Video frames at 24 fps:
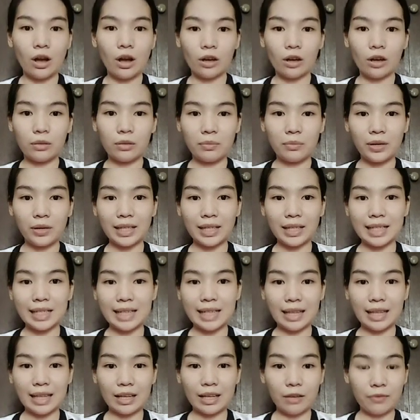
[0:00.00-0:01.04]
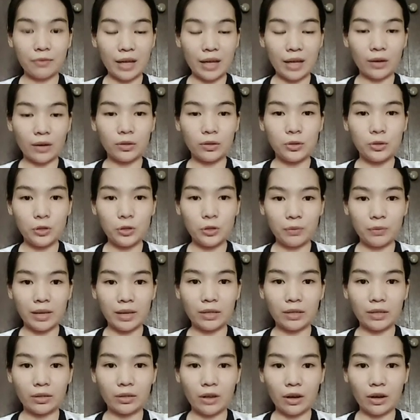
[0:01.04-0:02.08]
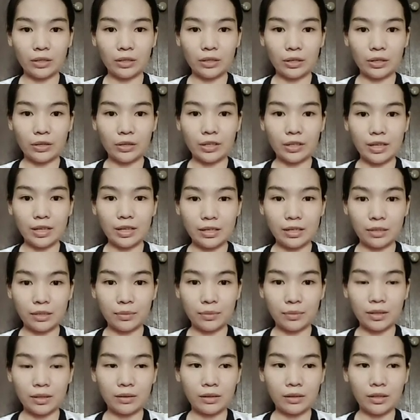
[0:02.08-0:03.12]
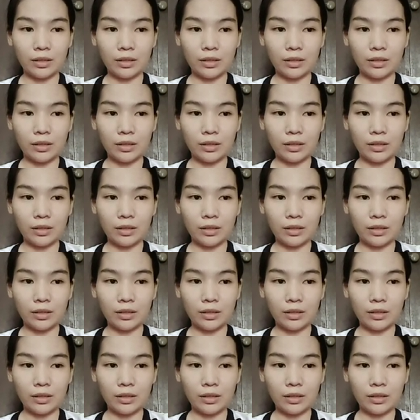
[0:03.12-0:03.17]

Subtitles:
or mutagenic effect on human or other organisms.